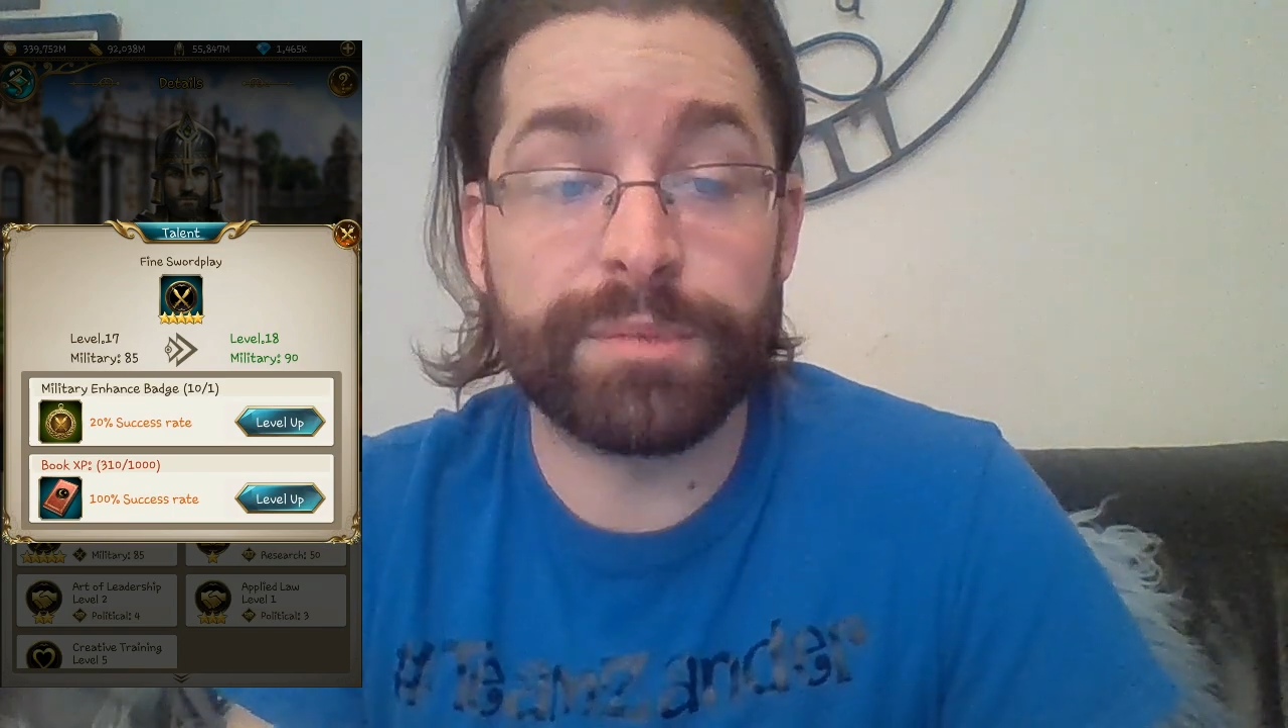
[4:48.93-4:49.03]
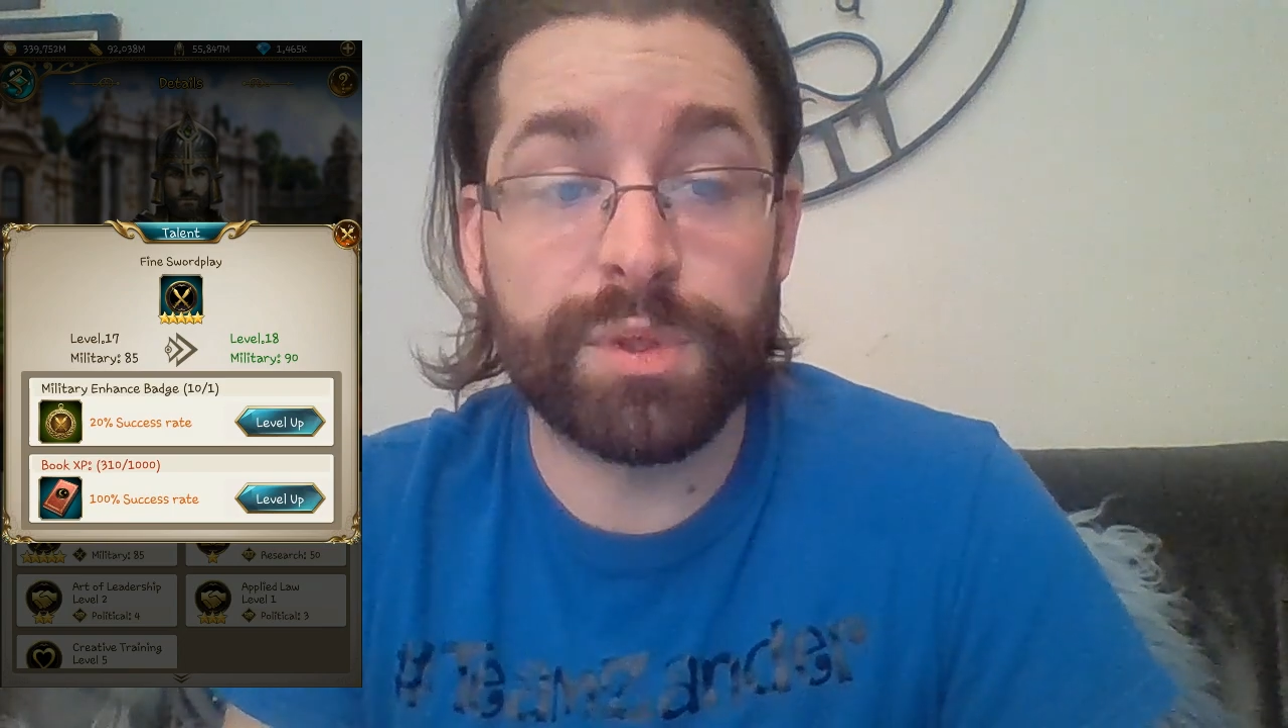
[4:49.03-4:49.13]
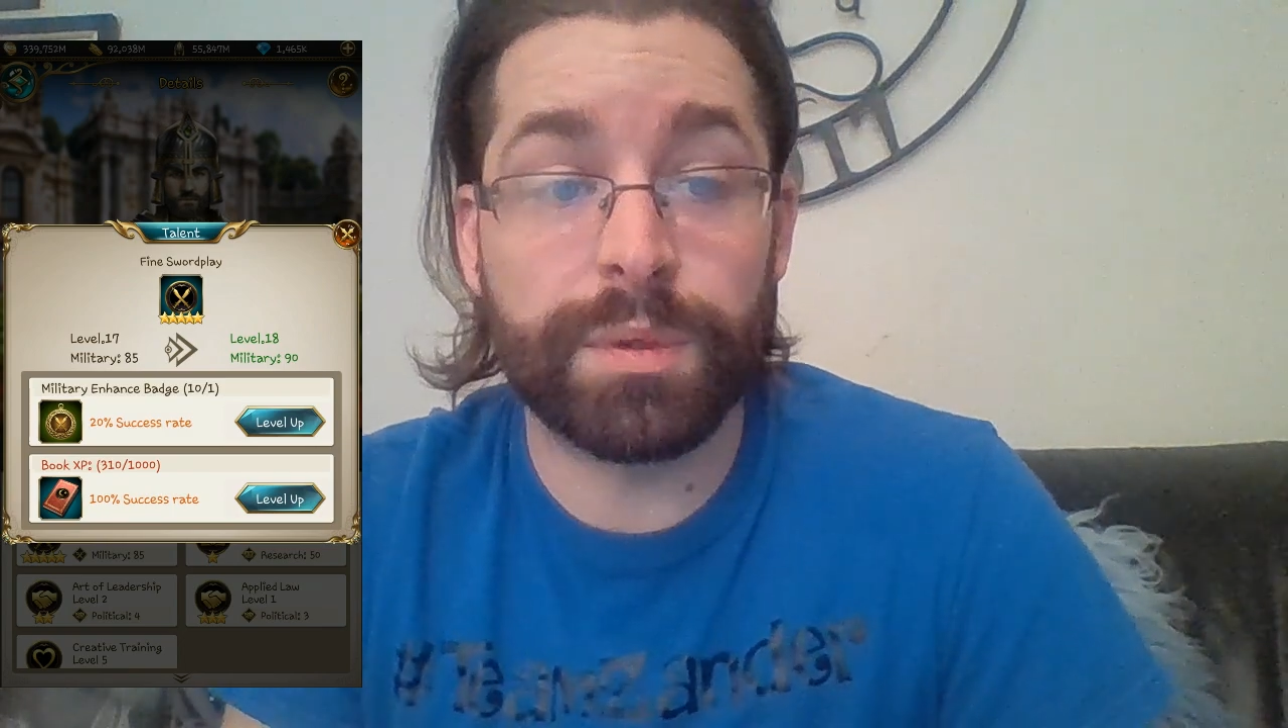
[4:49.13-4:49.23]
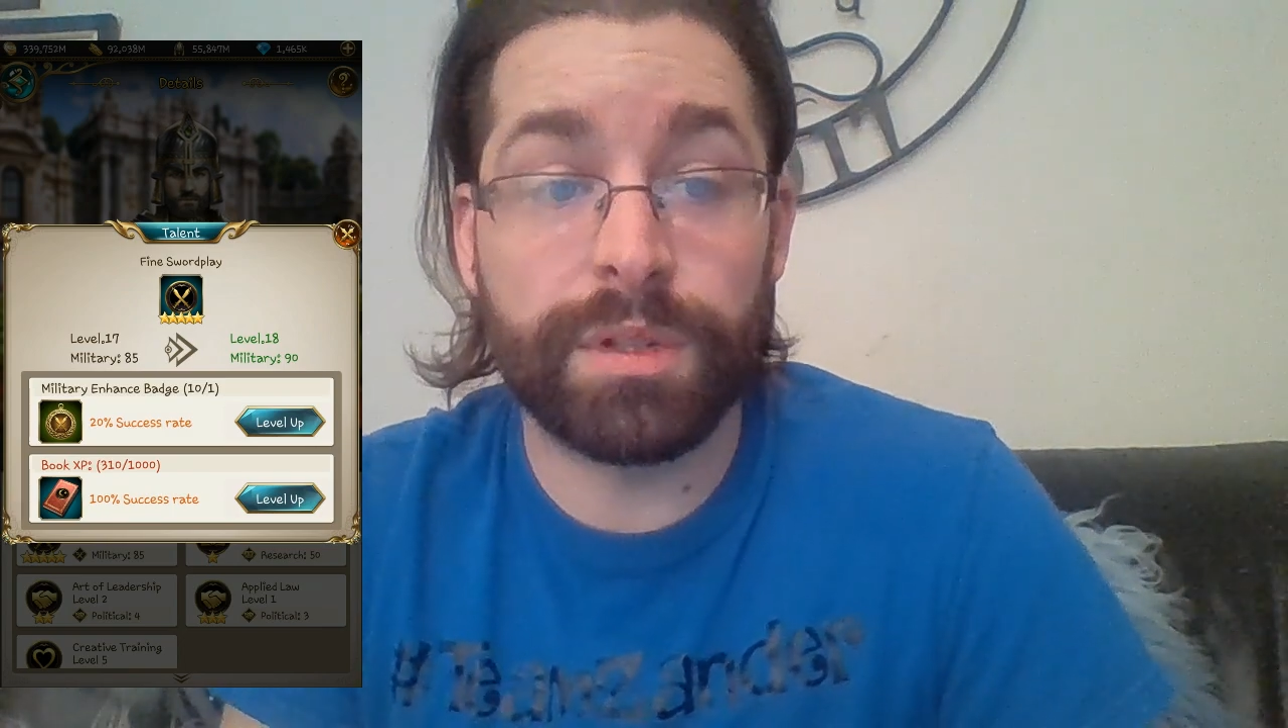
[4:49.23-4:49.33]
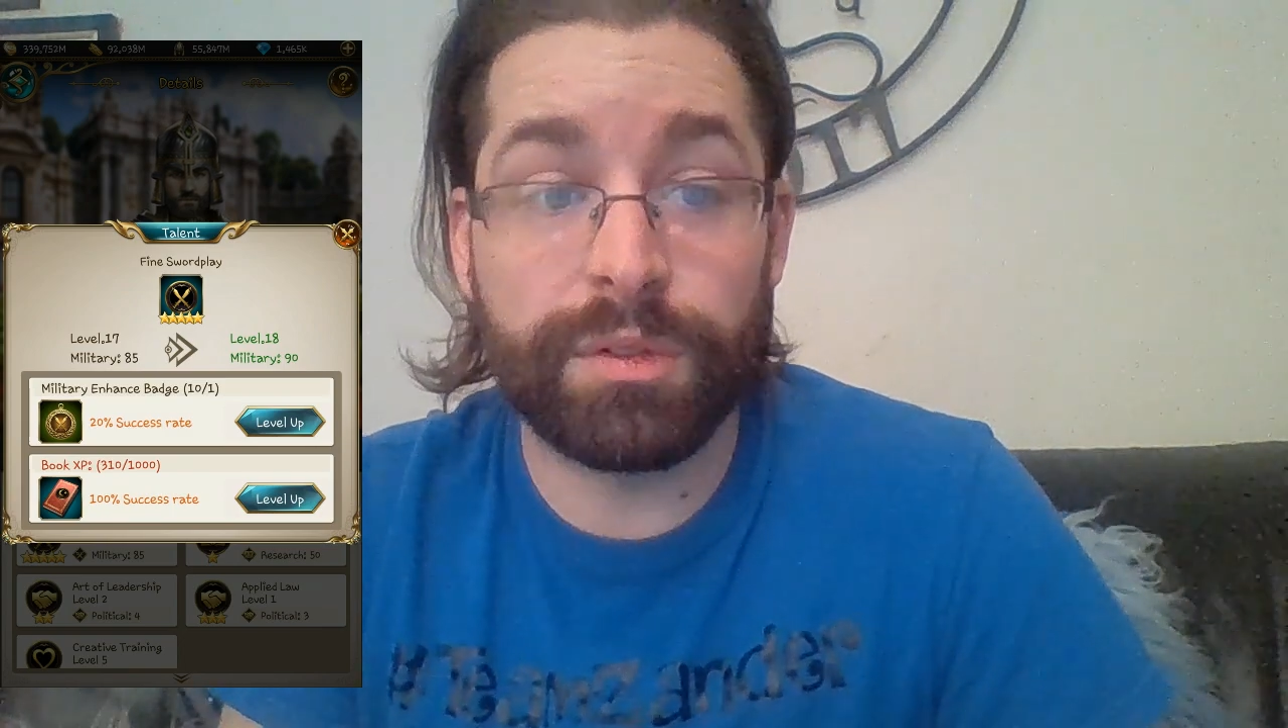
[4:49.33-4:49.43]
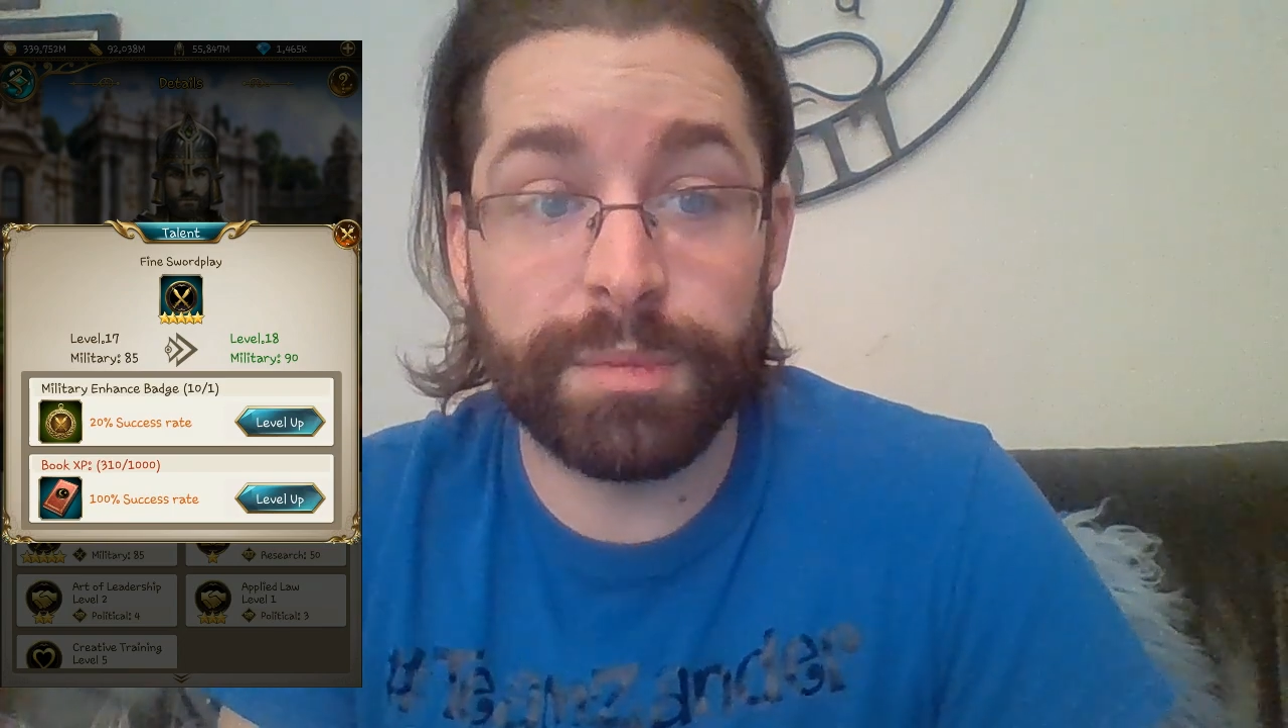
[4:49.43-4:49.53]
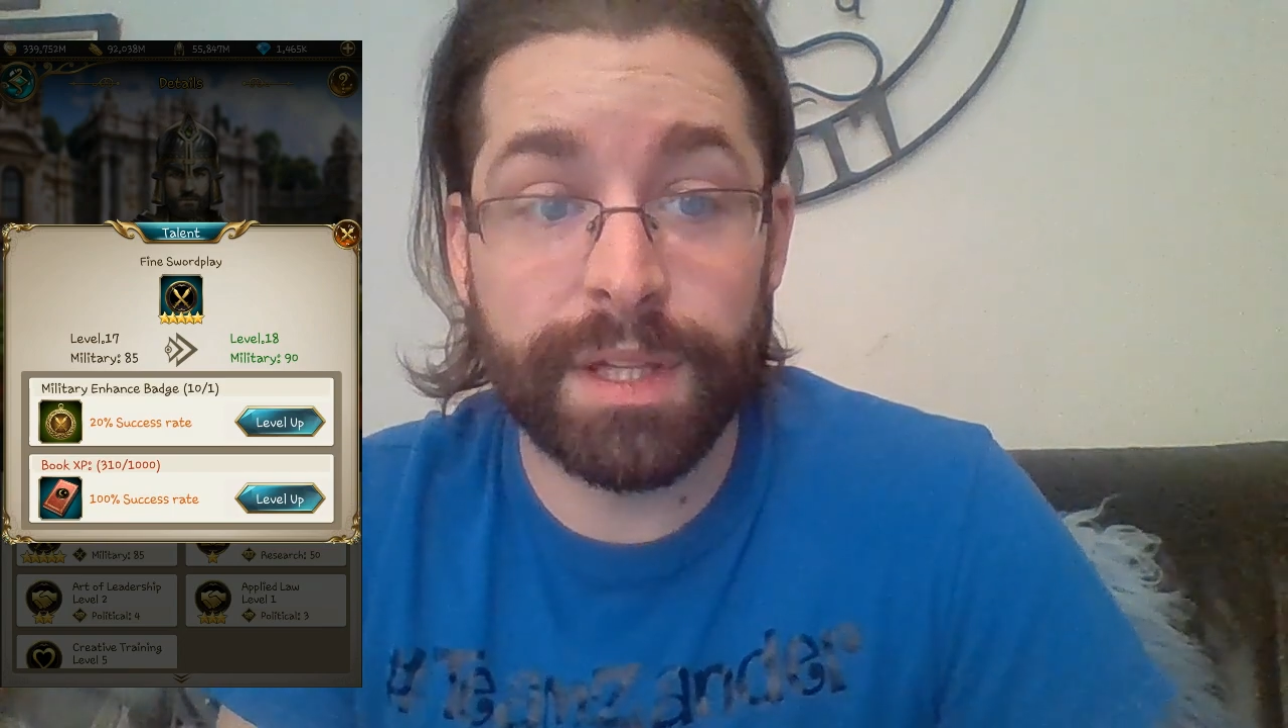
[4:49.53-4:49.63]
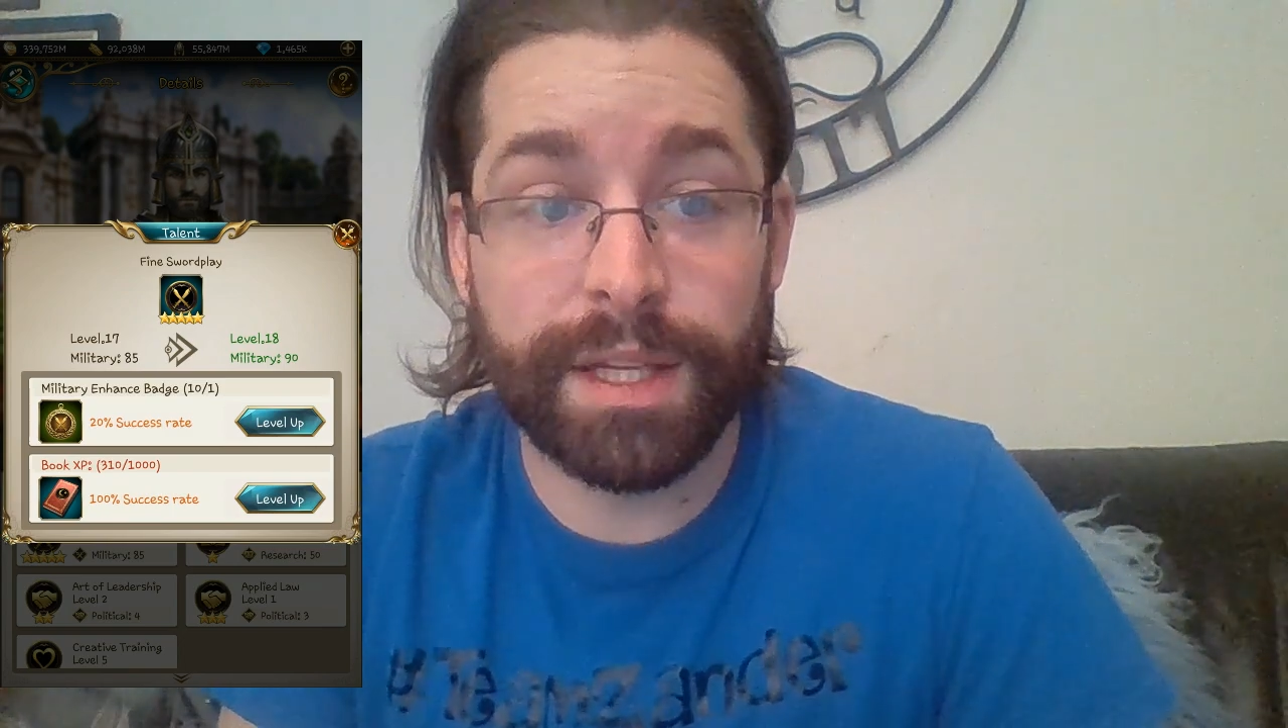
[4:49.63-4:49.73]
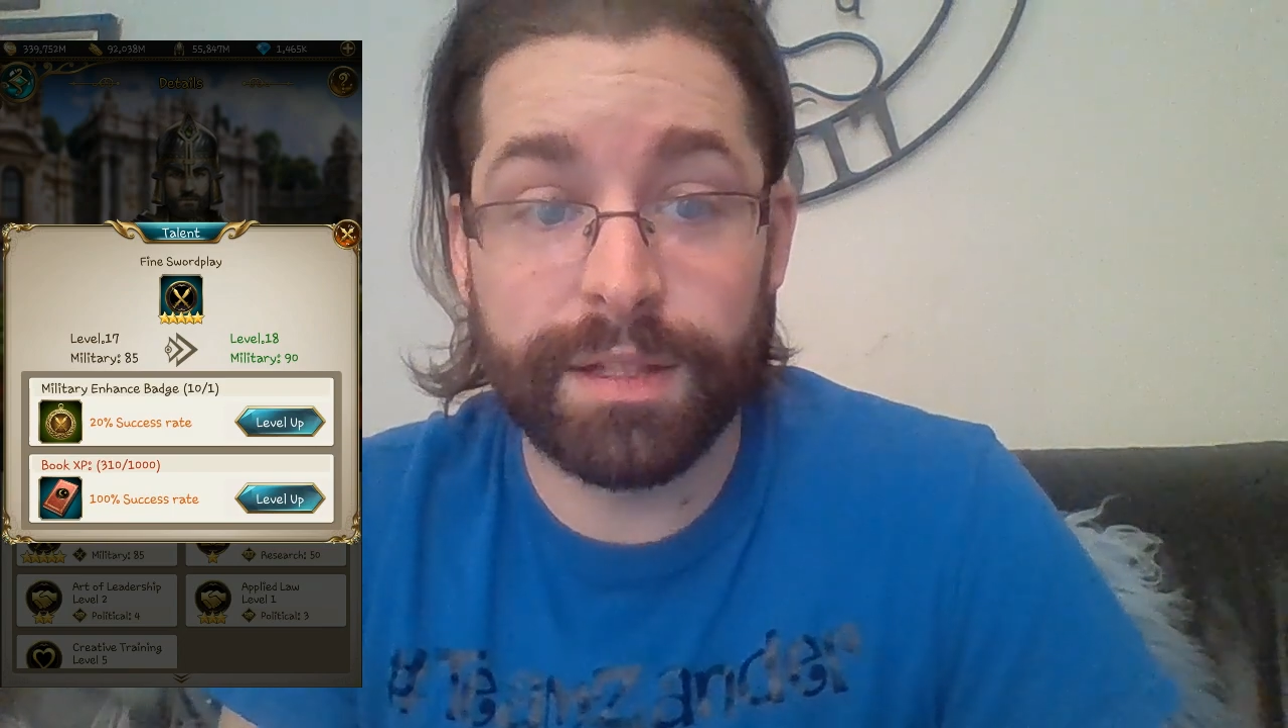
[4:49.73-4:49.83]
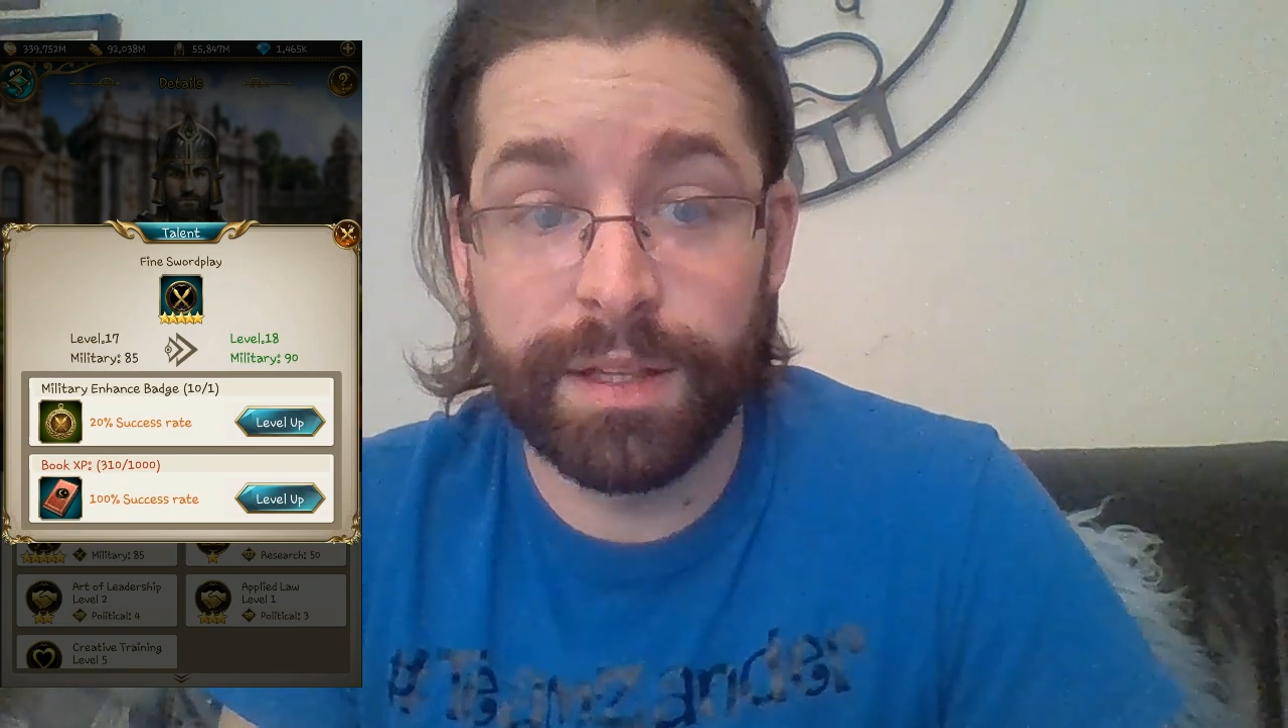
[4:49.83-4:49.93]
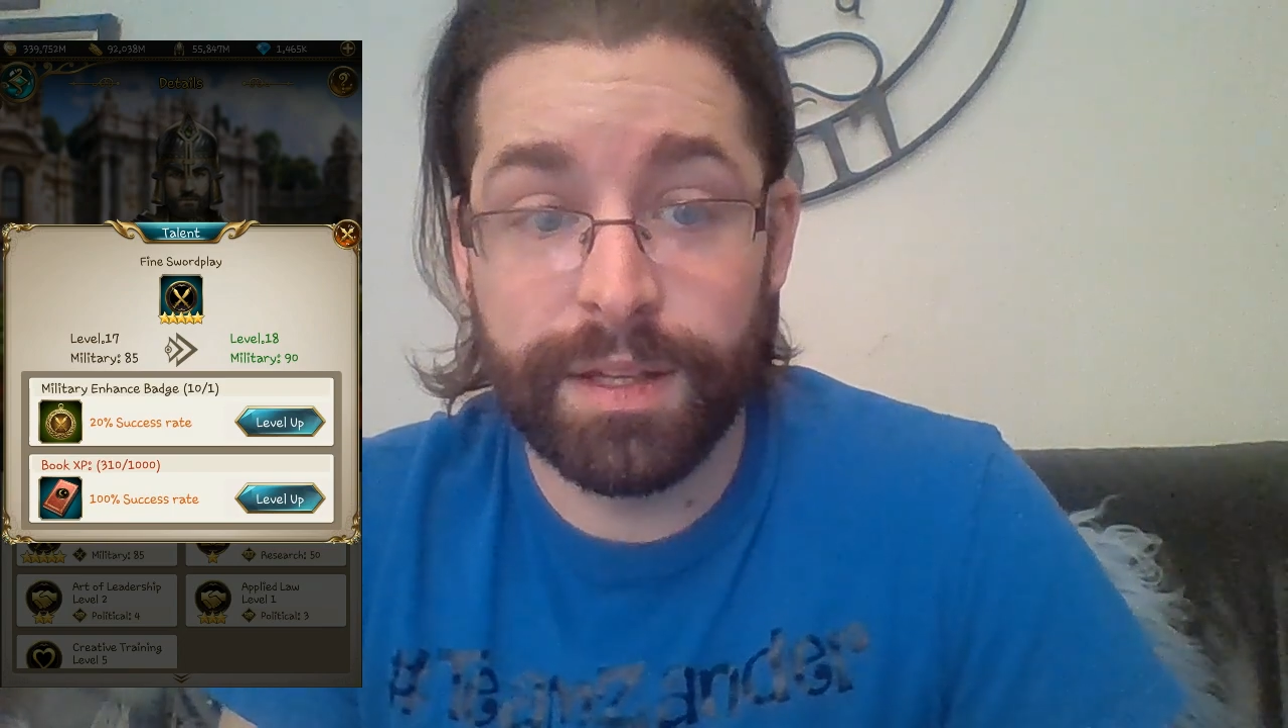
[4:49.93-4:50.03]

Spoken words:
to accumulate